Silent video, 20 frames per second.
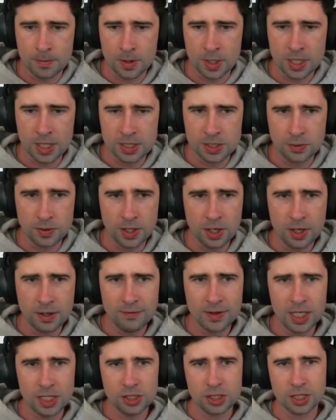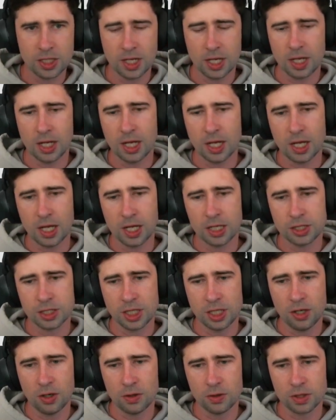Okay, so we don't have any
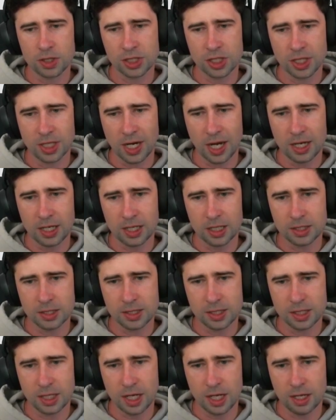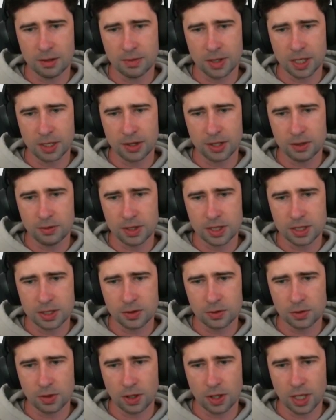She-Hulk shenanigans in hand, but I think we
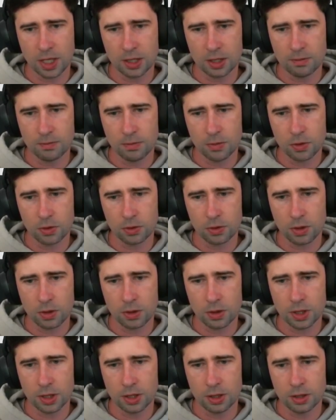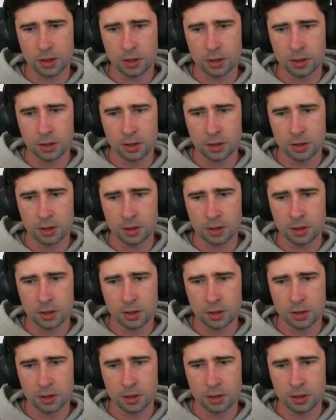still go ahead and Moon Girl here.